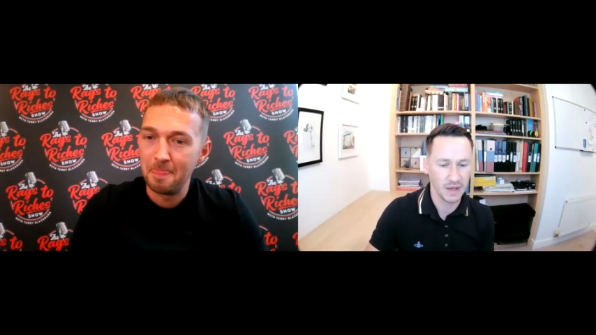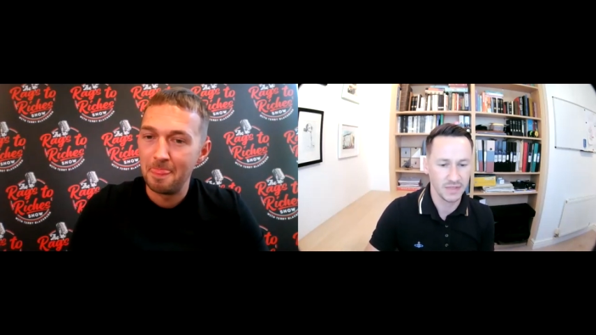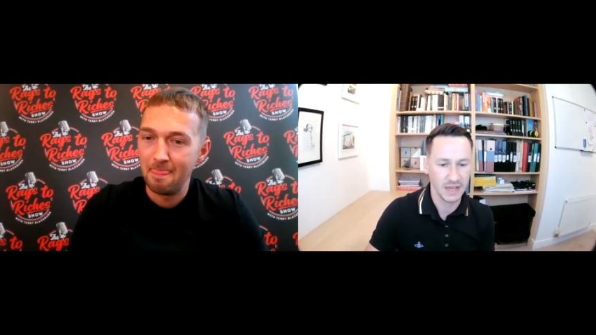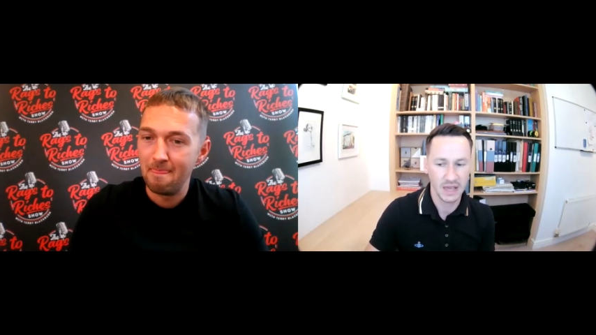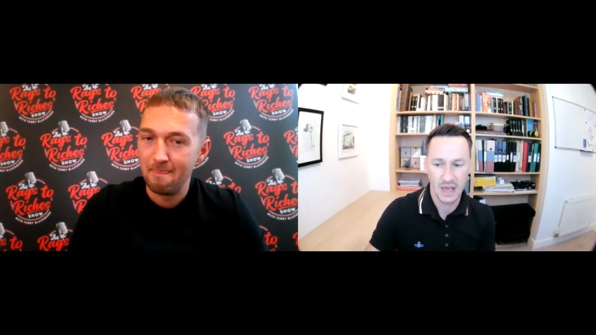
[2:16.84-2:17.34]
Speaker 1: but I
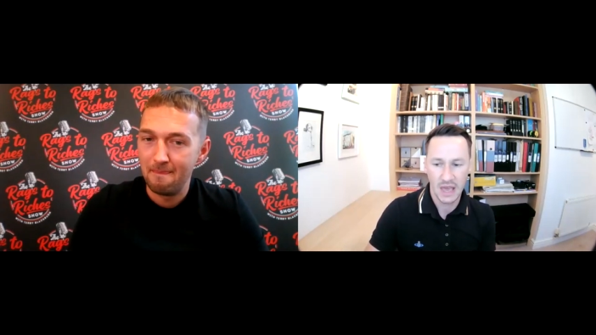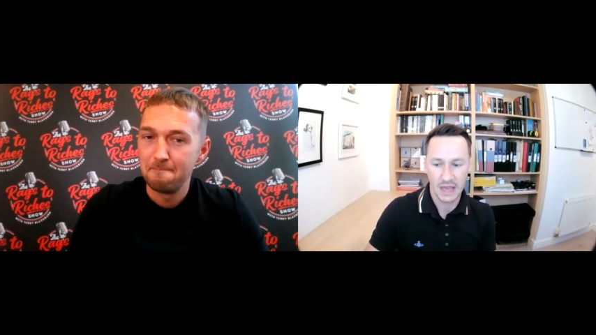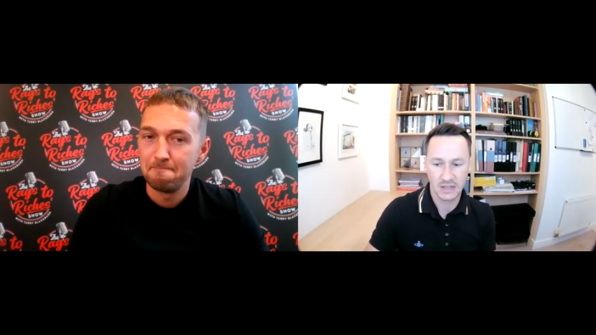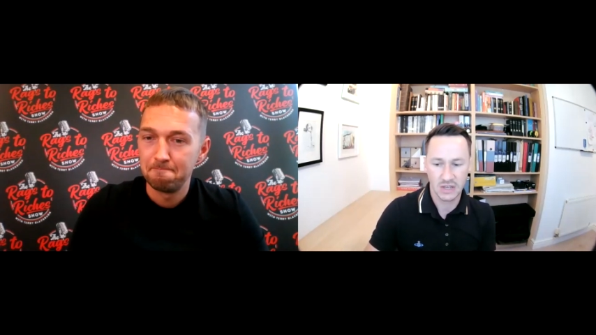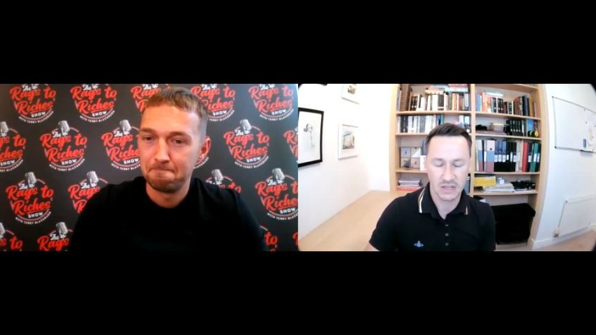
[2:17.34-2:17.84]
think
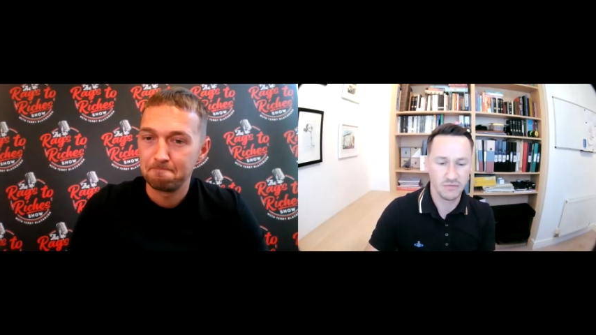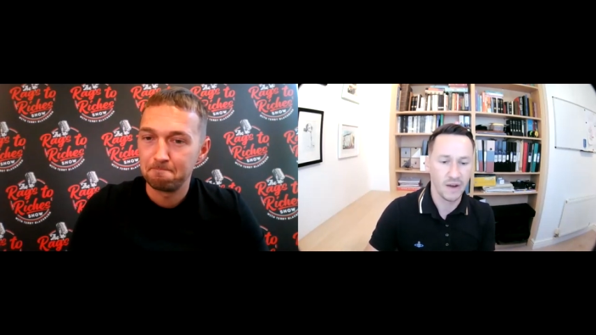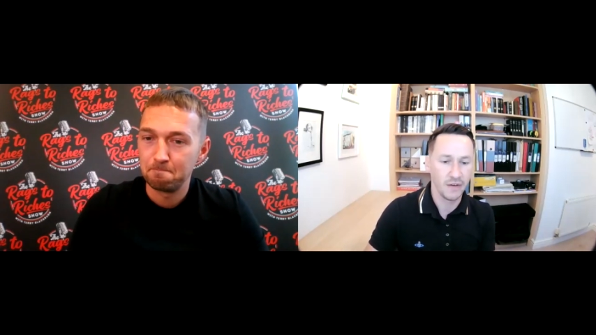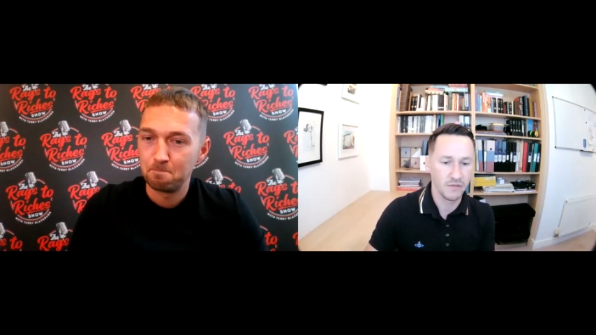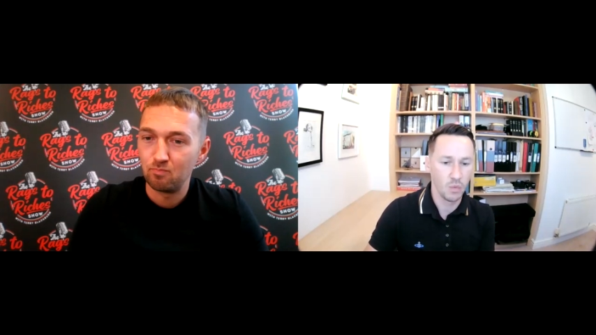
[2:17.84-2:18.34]
it's it's
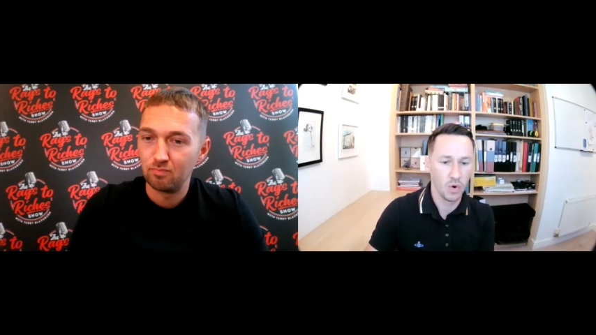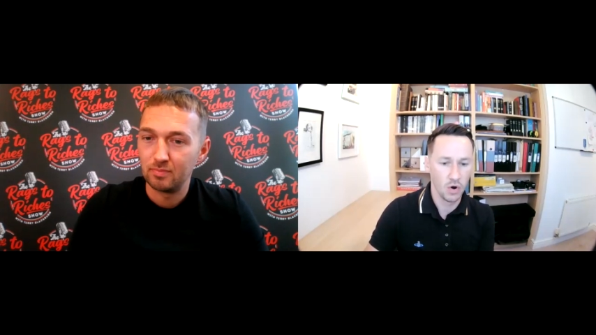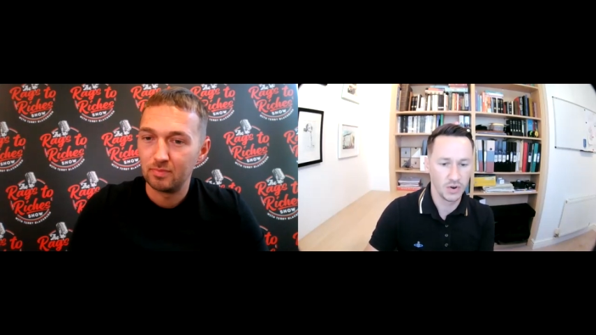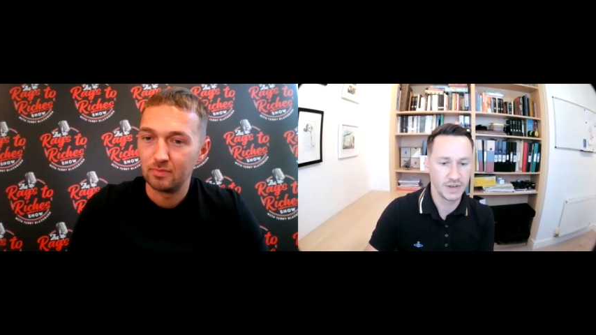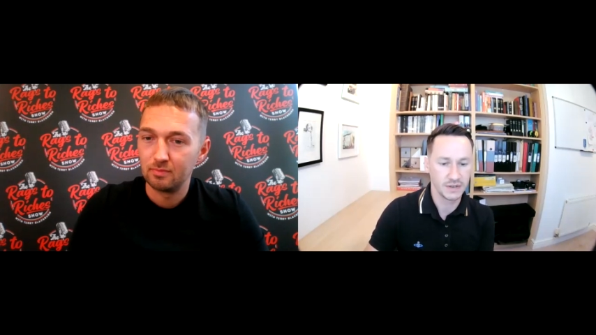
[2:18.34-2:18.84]
very
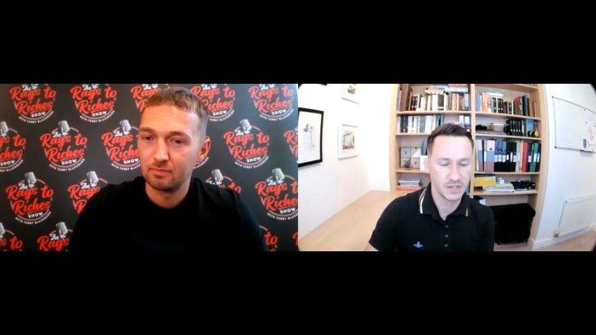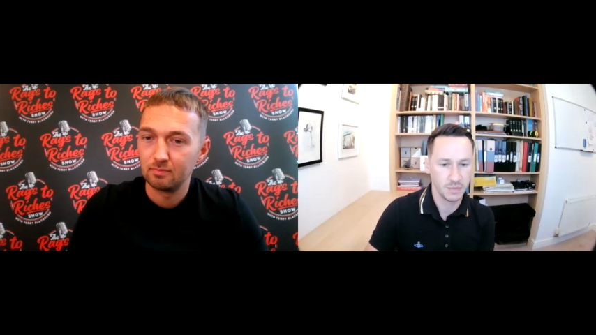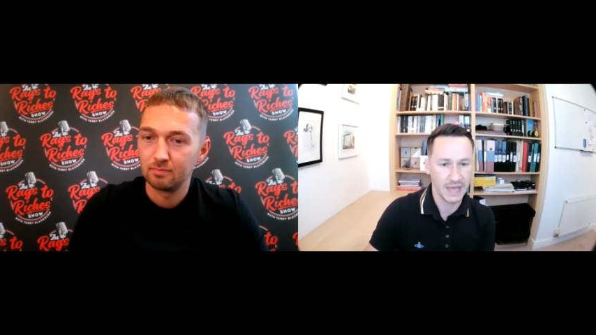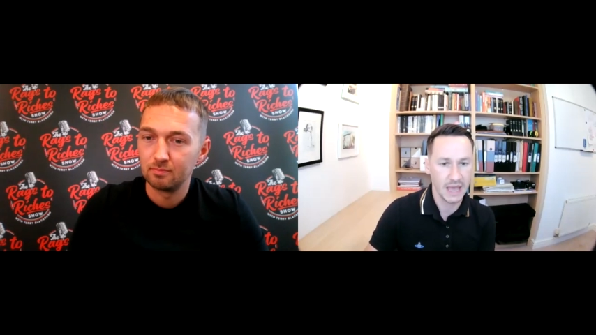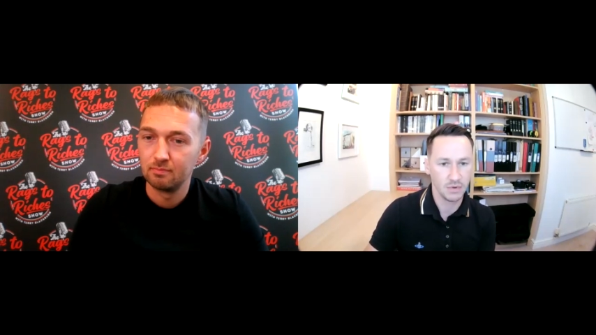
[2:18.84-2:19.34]
rewarding to
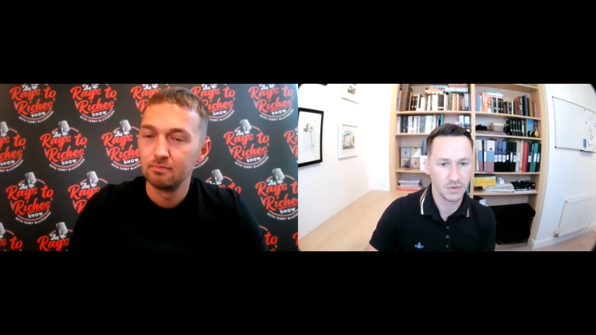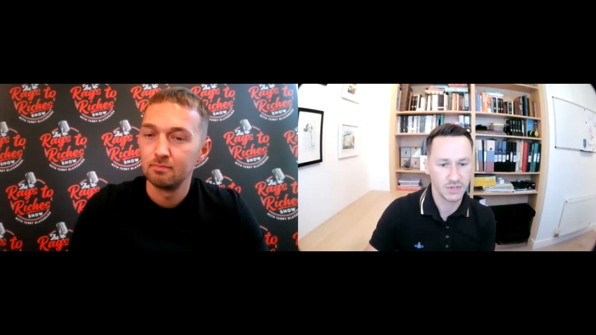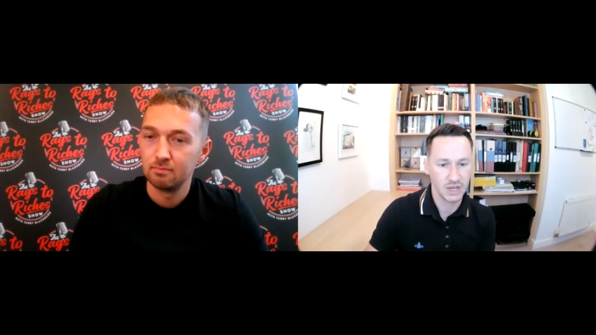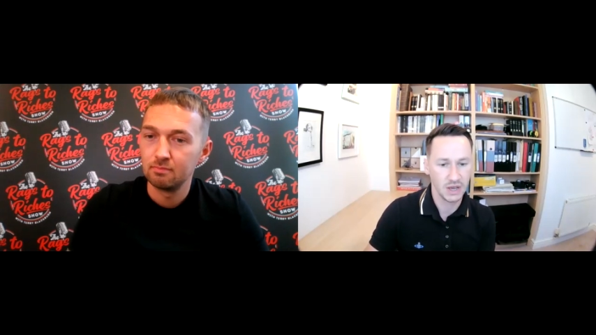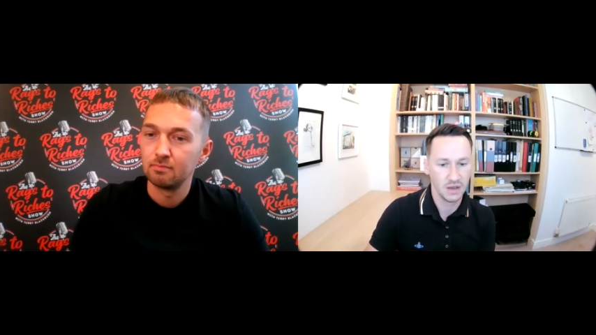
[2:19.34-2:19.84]
be able
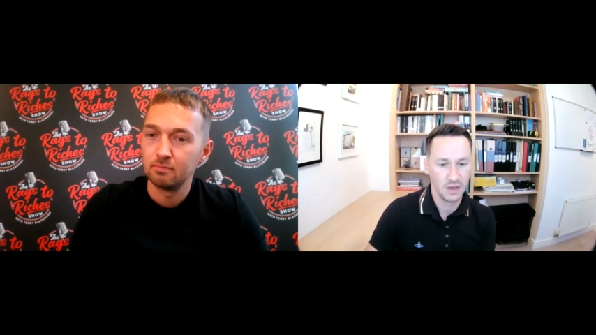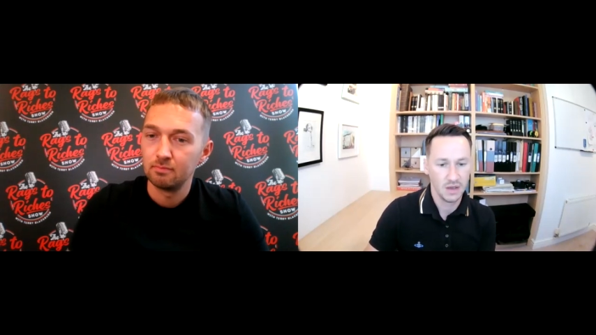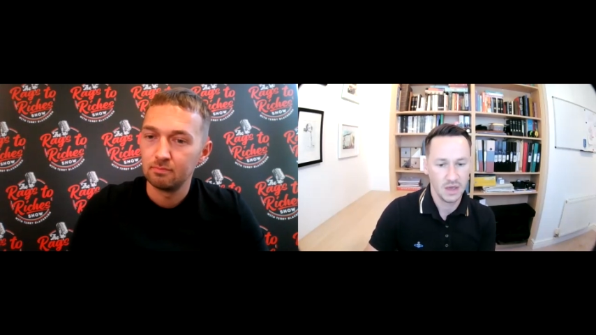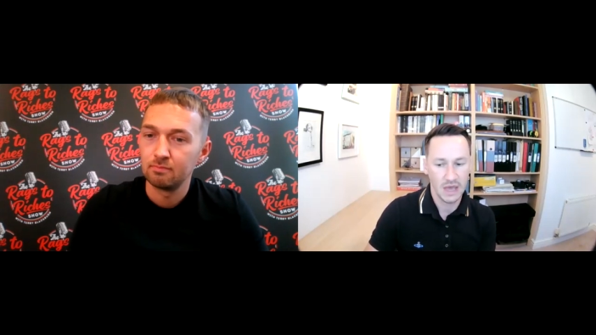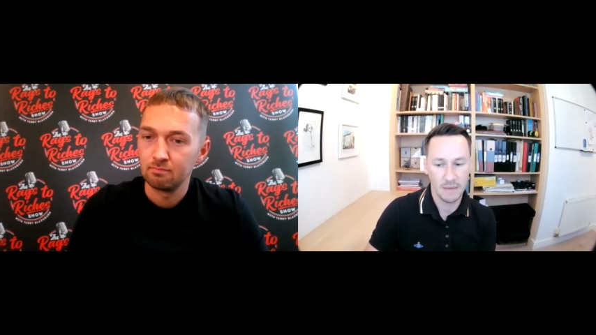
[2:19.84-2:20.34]
to
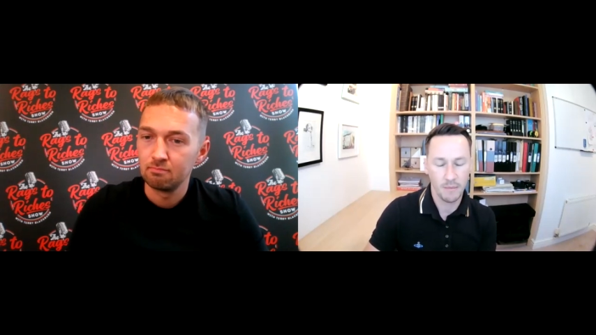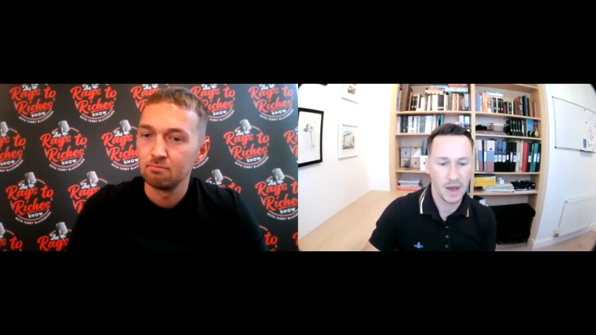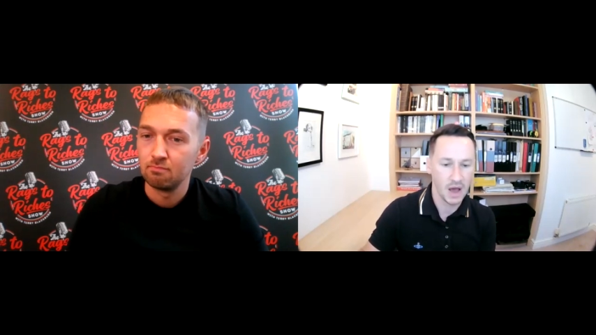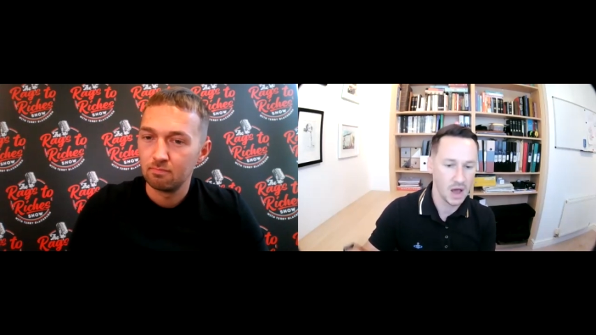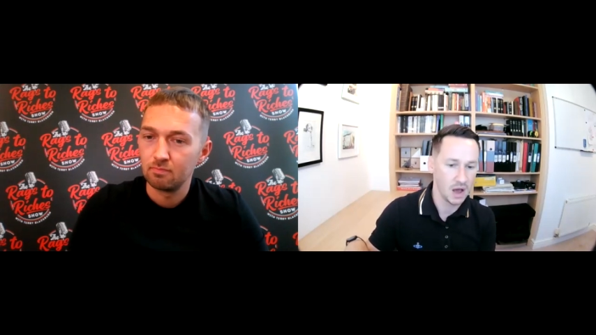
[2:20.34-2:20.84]

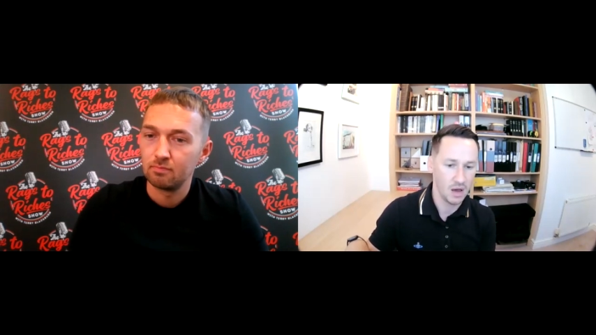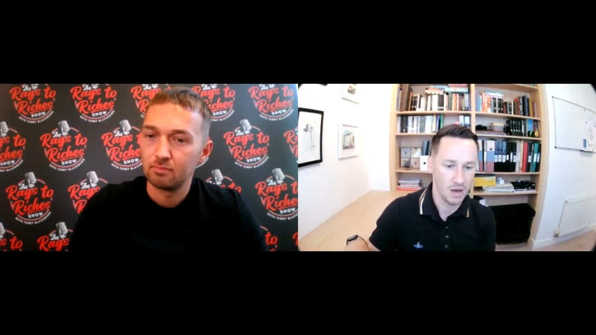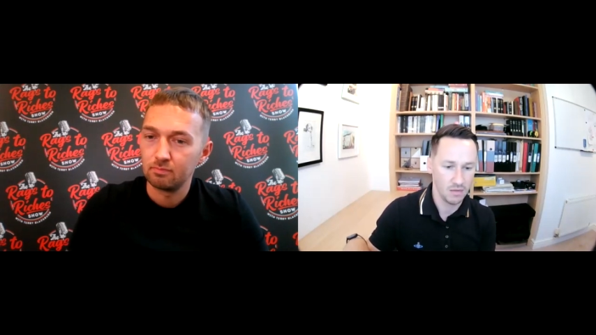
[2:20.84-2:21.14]
impart